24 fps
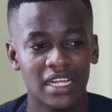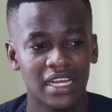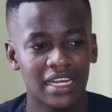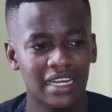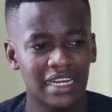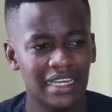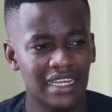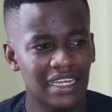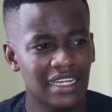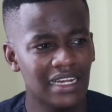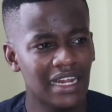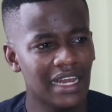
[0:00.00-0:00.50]

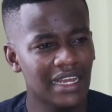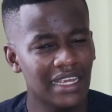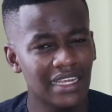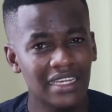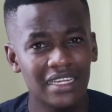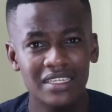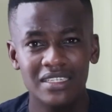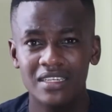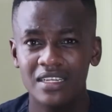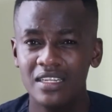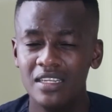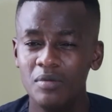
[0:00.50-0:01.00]
like, I can
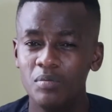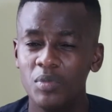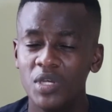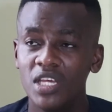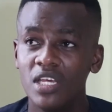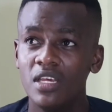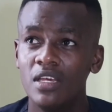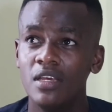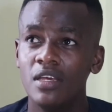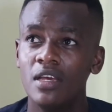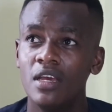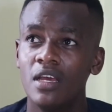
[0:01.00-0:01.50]
actually
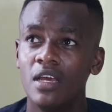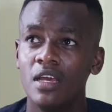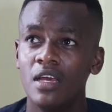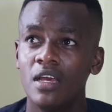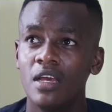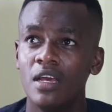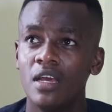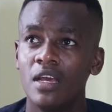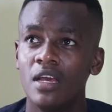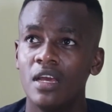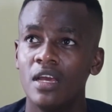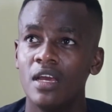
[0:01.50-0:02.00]
be
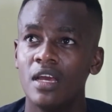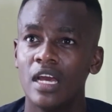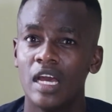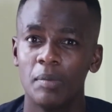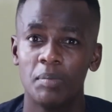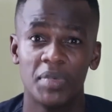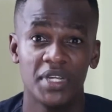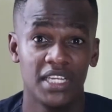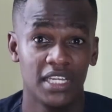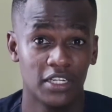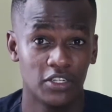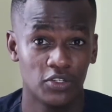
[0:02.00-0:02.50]
a
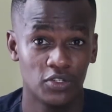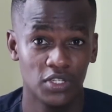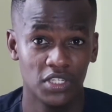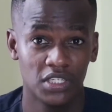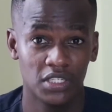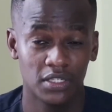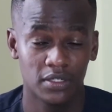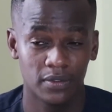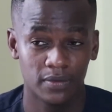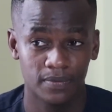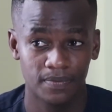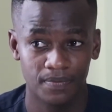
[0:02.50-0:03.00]

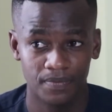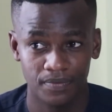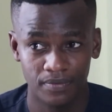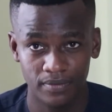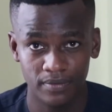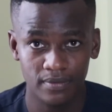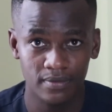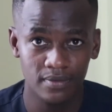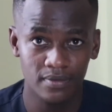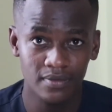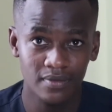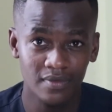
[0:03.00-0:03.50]
pediatrician.
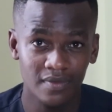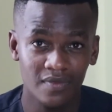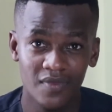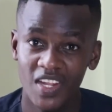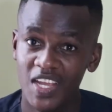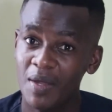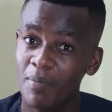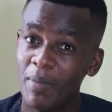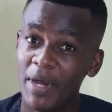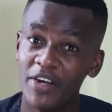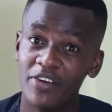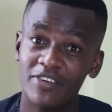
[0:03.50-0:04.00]

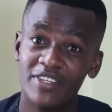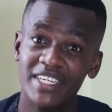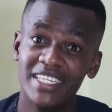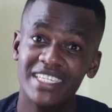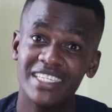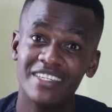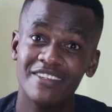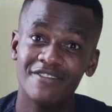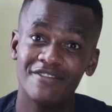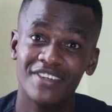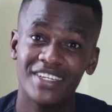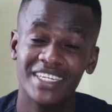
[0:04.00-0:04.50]
My
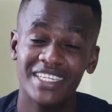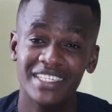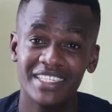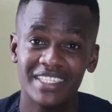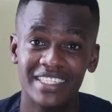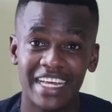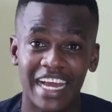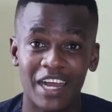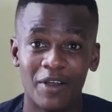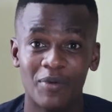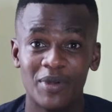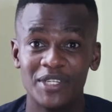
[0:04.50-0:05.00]
rotation finished,
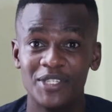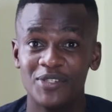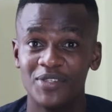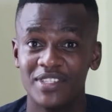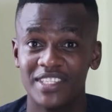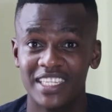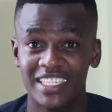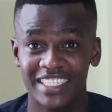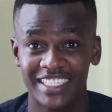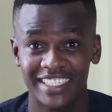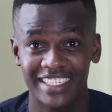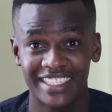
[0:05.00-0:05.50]
I went to
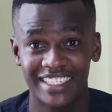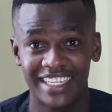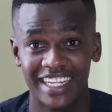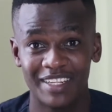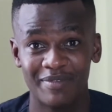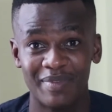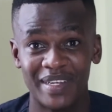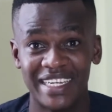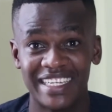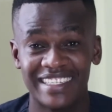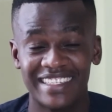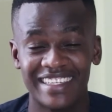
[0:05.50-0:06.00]
internal
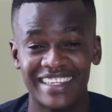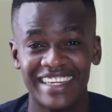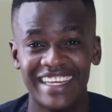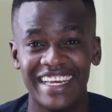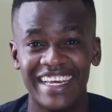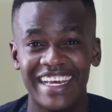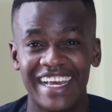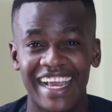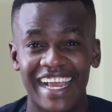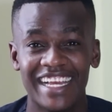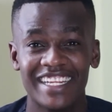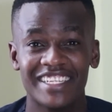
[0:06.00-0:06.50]
medicine.
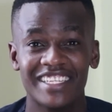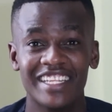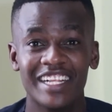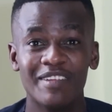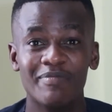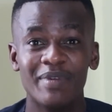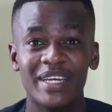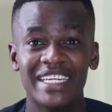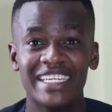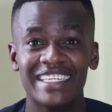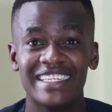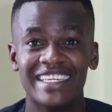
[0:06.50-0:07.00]
Internal
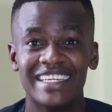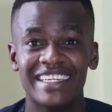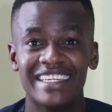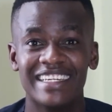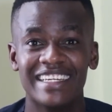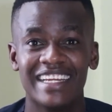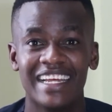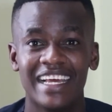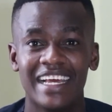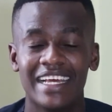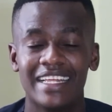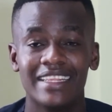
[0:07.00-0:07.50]

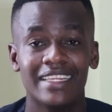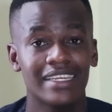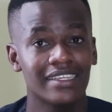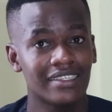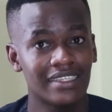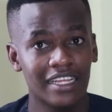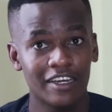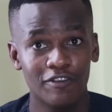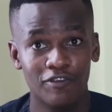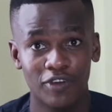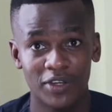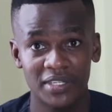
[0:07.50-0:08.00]
medicine, the
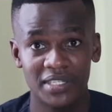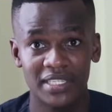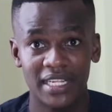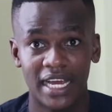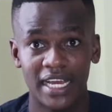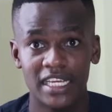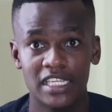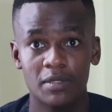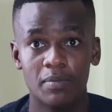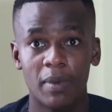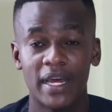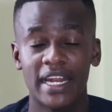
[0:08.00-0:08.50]
staff was
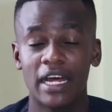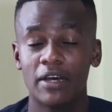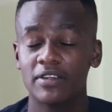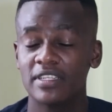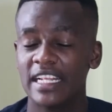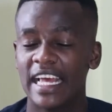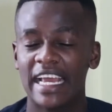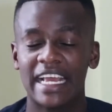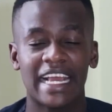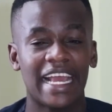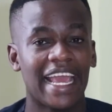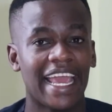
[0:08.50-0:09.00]
nice, but I was
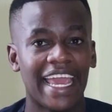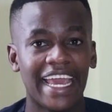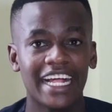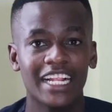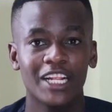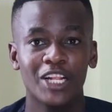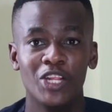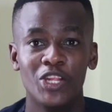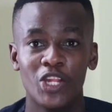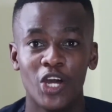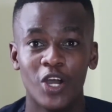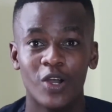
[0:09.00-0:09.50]
like, hell
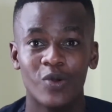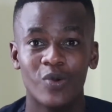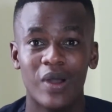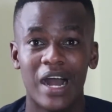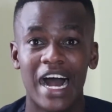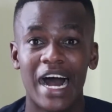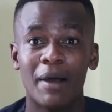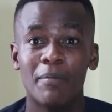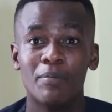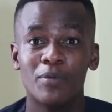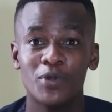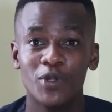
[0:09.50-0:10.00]
no,
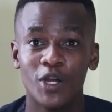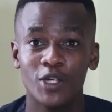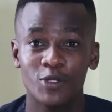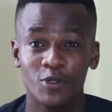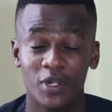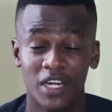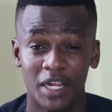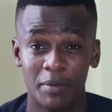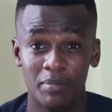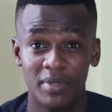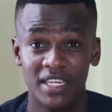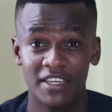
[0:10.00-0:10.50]
I'm not
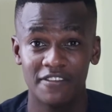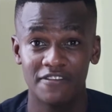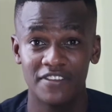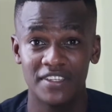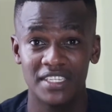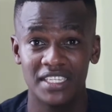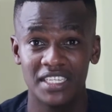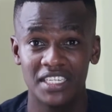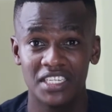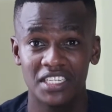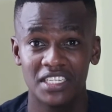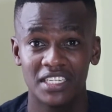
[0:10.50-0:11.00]
gonna be a
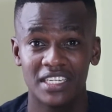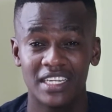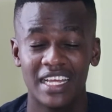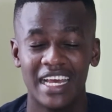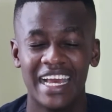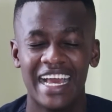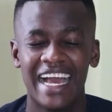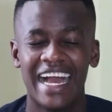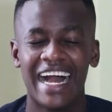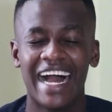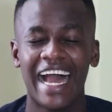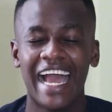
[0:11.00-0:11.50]
physician.
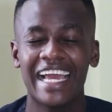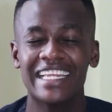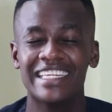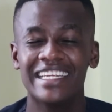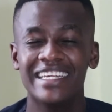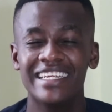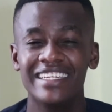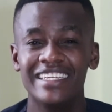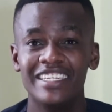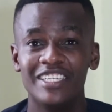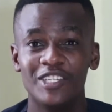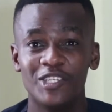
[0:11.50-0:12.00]
I
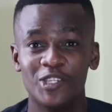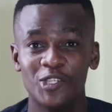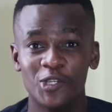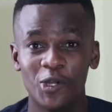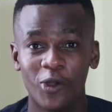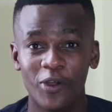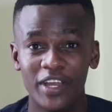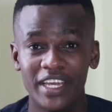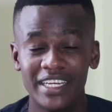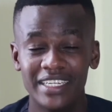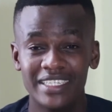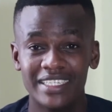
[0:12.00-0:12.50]
didn't
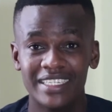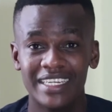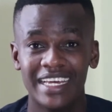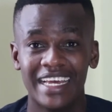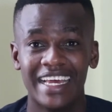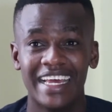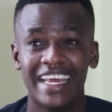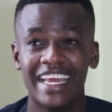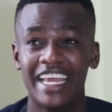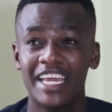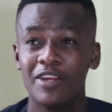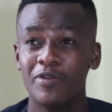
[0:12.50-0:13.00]
enjoy it.
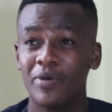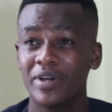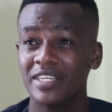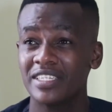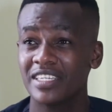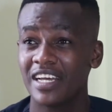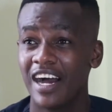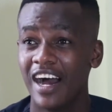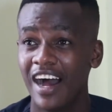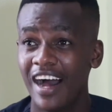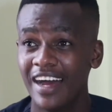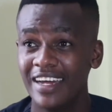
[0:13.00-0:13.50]
It was
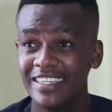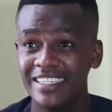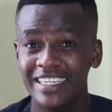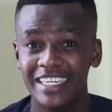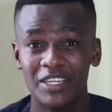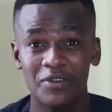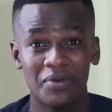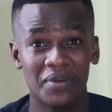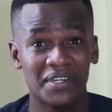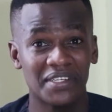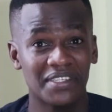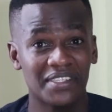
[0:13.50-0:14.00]
hard. It
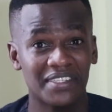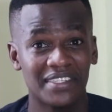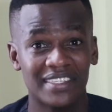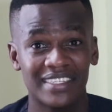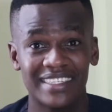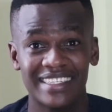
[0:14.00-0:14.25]
was